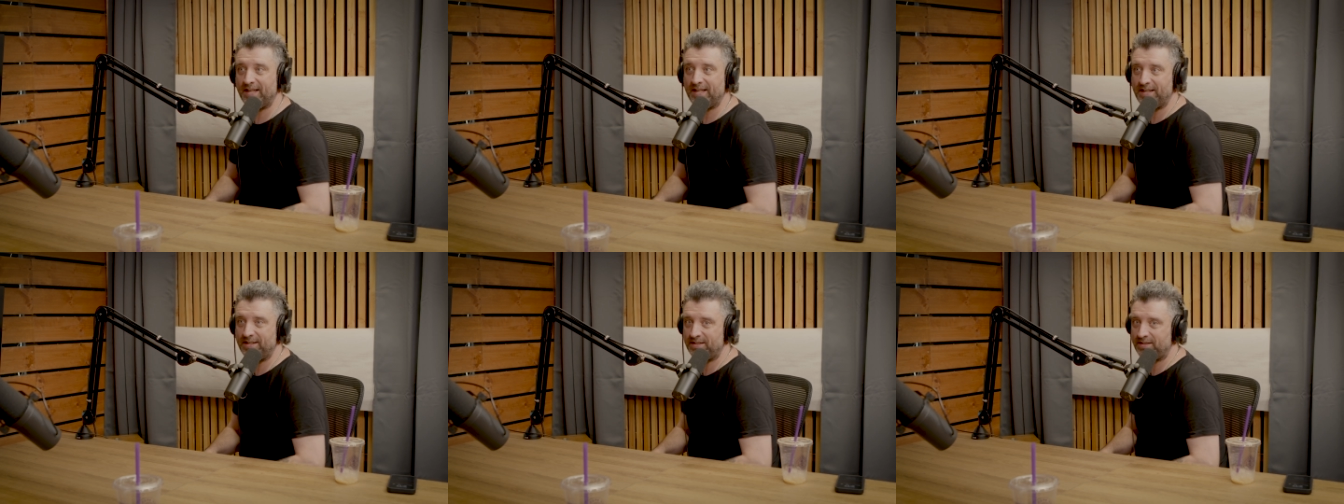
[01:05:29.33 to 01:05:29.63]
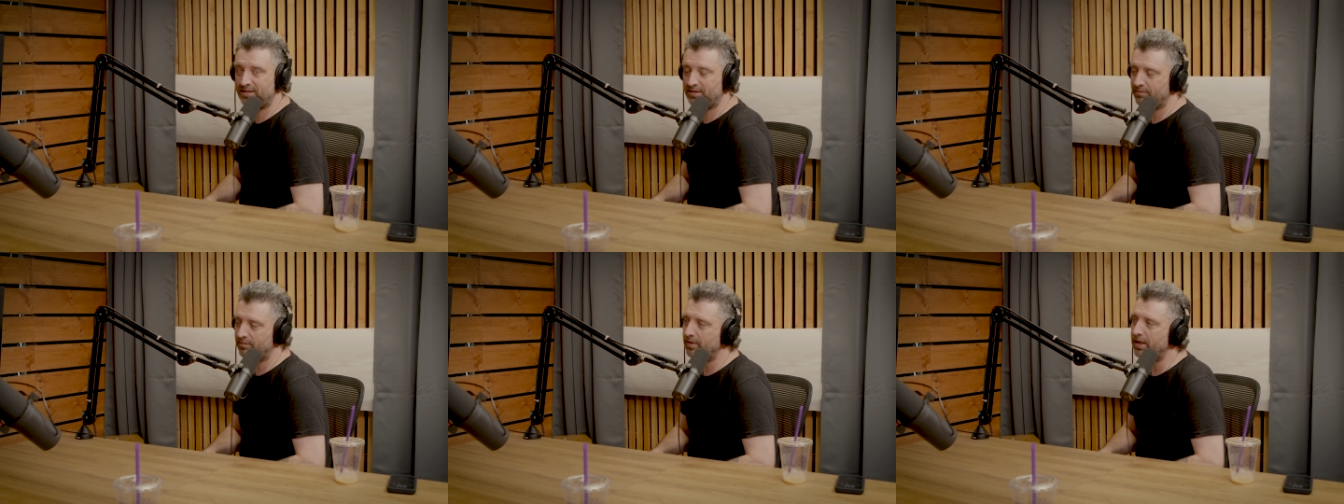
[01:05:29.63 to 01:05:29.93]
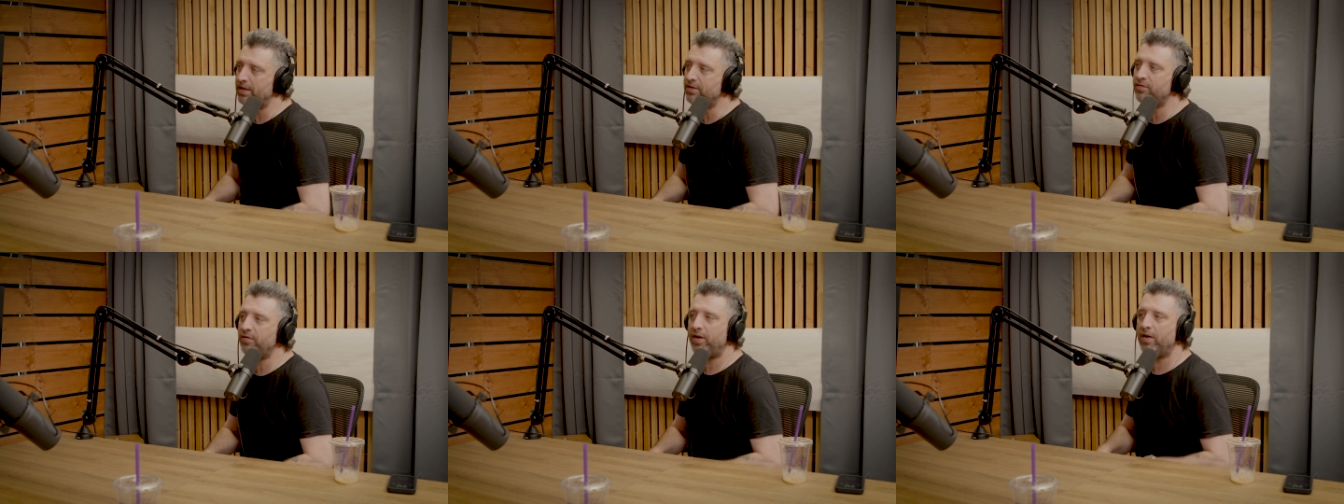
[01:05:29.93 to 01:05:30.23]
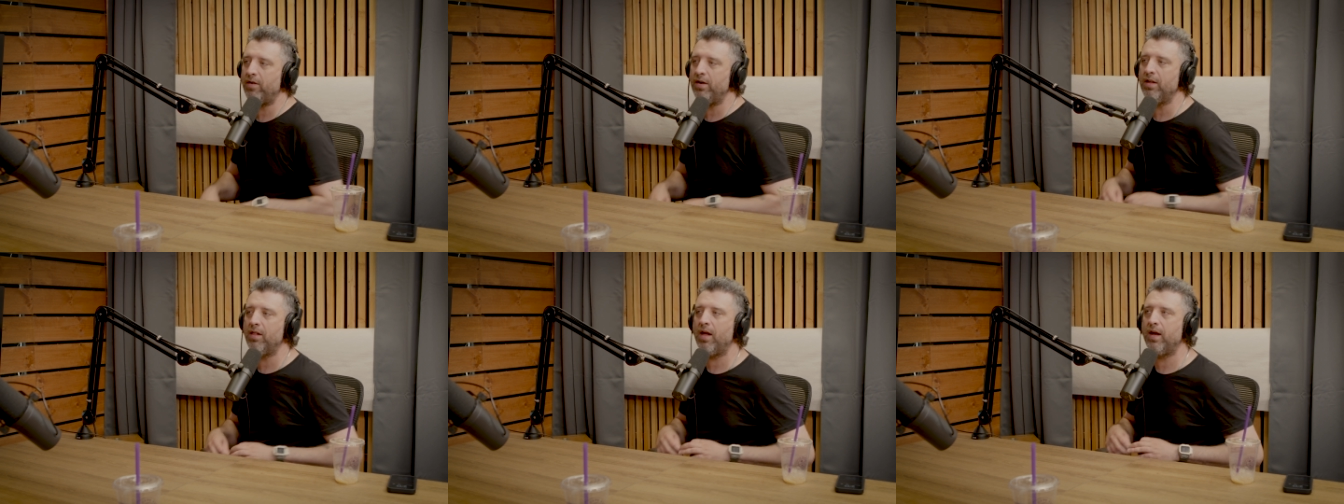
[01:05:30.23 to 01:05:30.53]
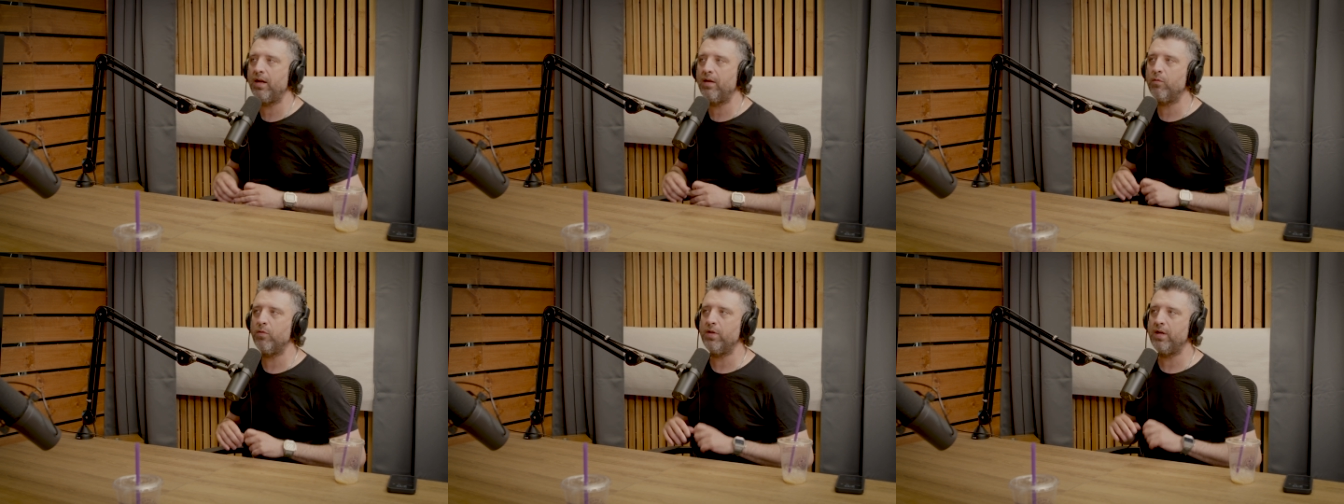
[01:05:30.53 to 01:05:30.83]
he's very
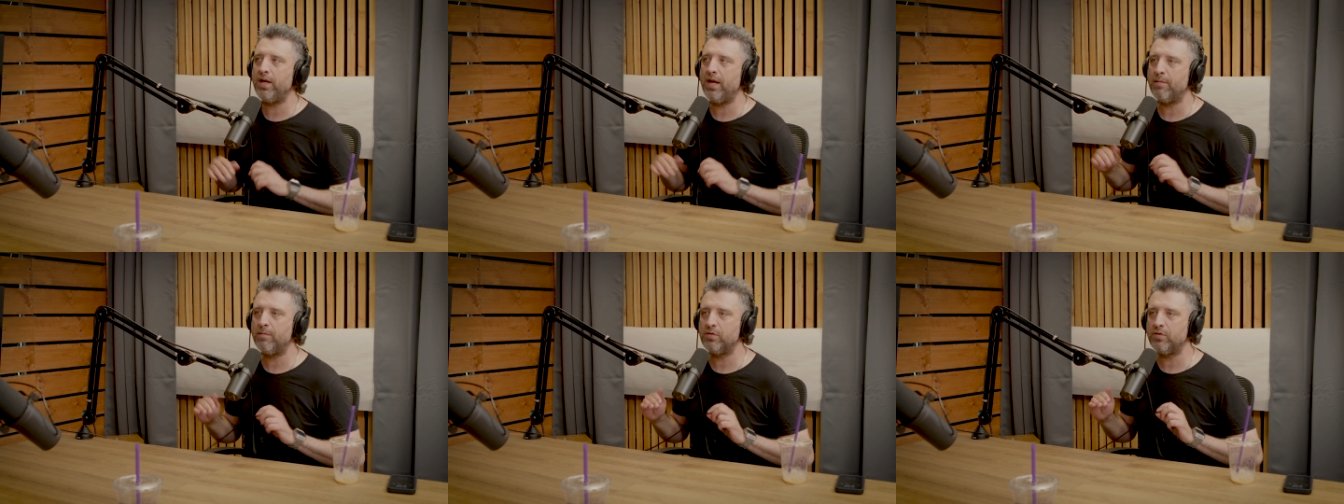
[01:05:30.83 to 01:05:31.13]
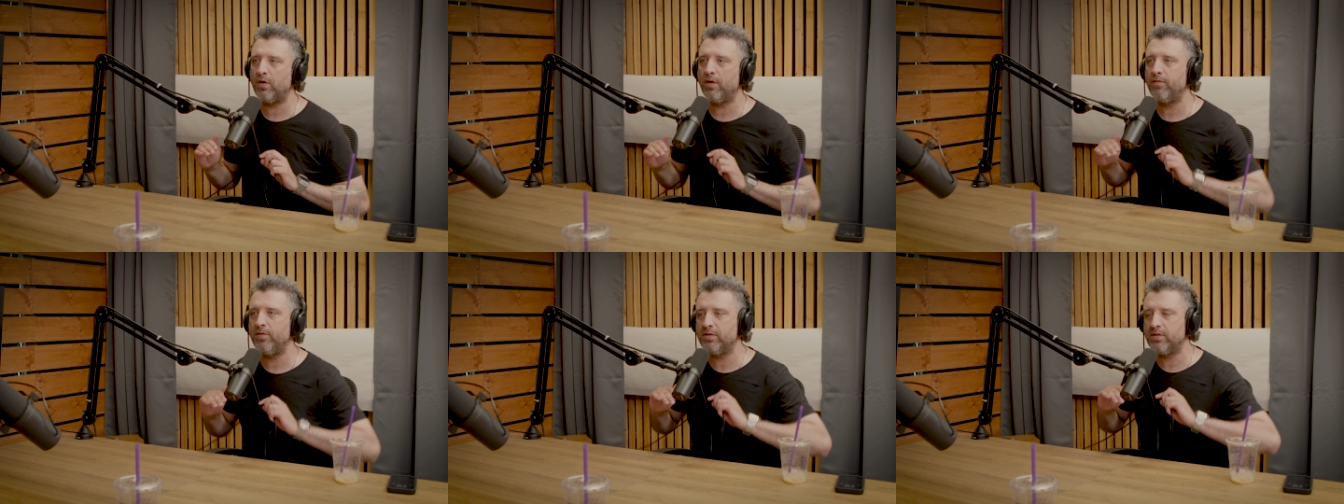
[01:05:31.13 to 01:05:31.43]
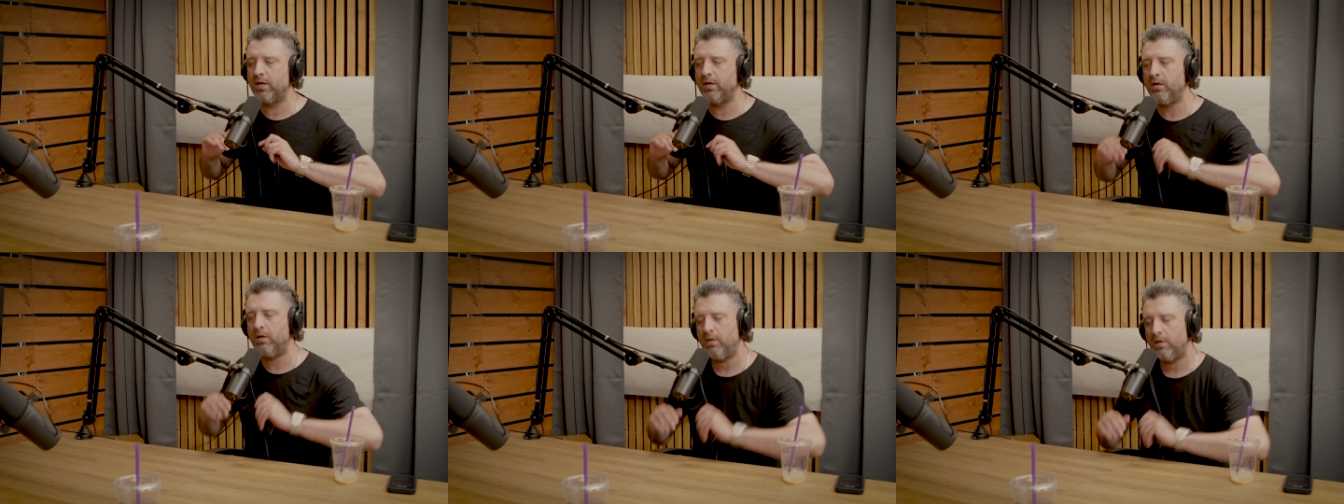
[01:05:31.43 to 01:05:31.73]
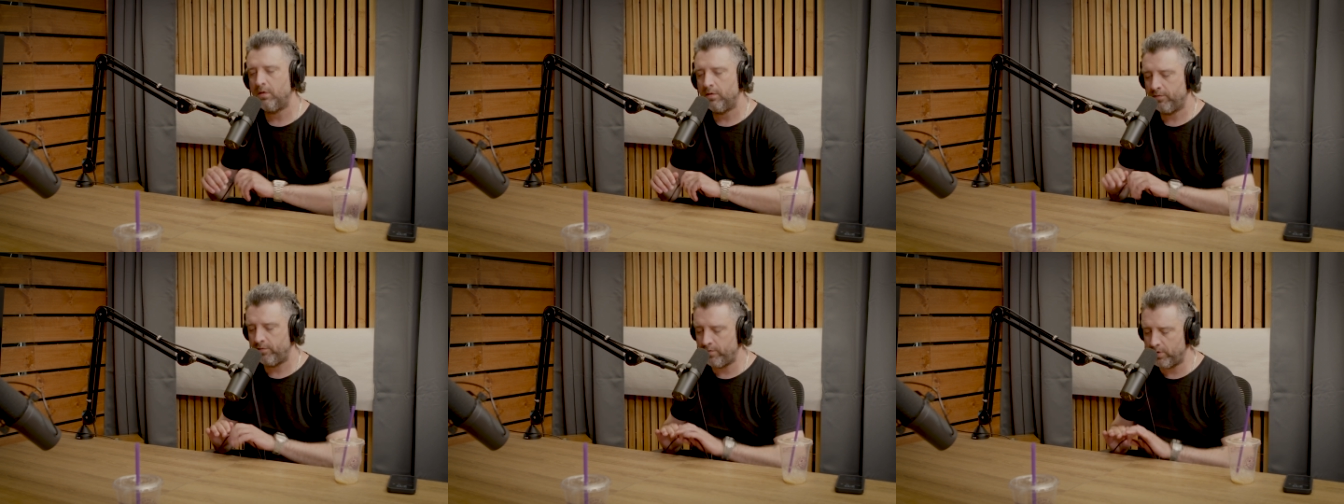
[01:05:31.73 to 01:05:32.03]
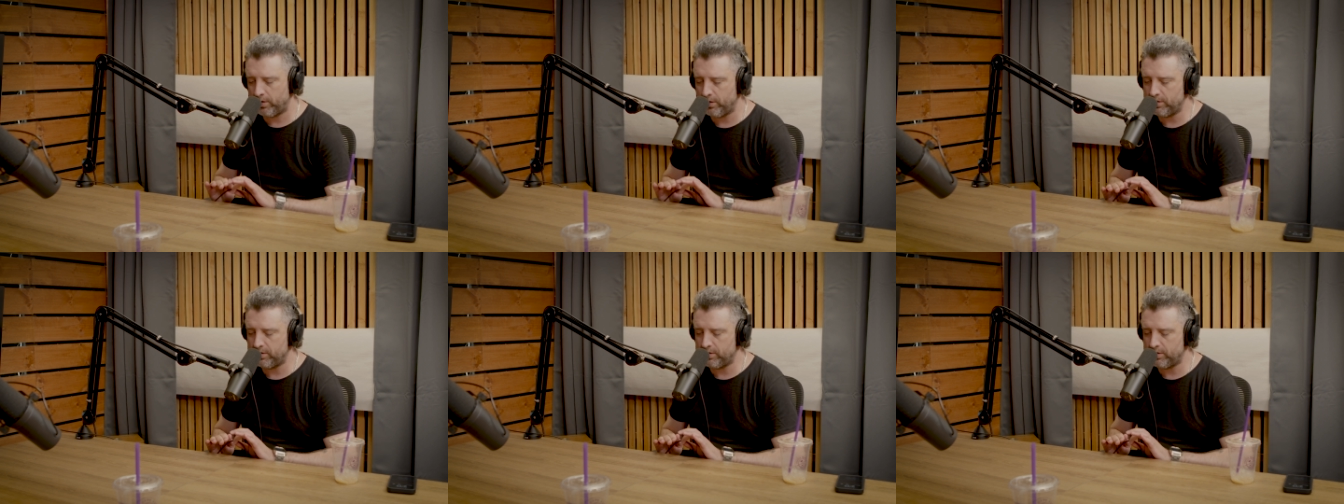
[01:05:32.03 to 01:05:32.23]
like, when the cameras are off, he's like very